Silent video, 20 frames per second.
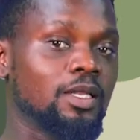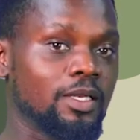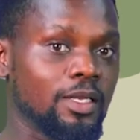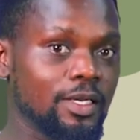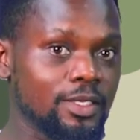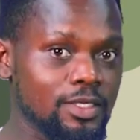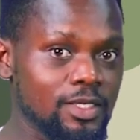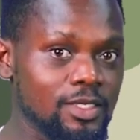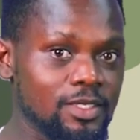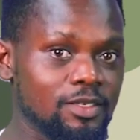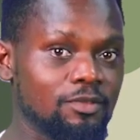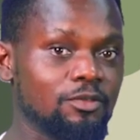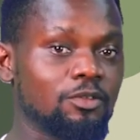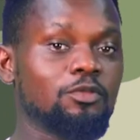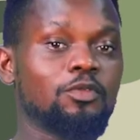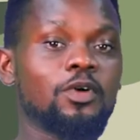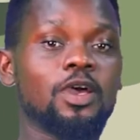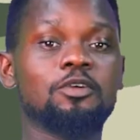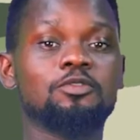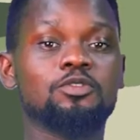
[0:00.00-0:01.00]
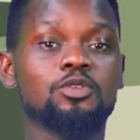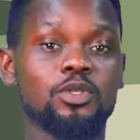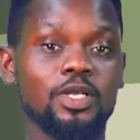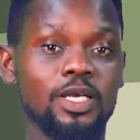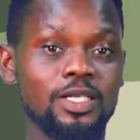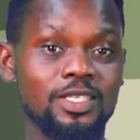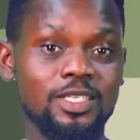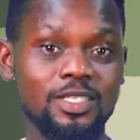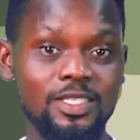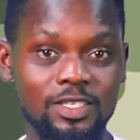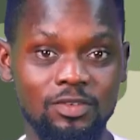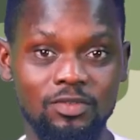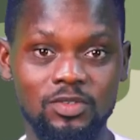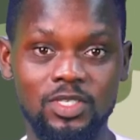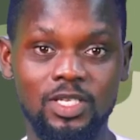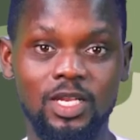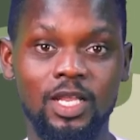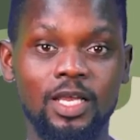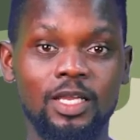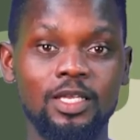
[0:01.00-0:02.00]
1975 to
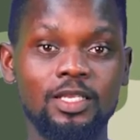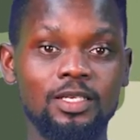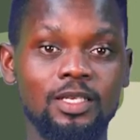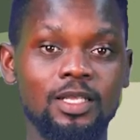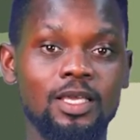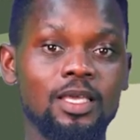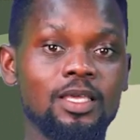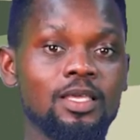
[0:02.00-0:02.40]
1979,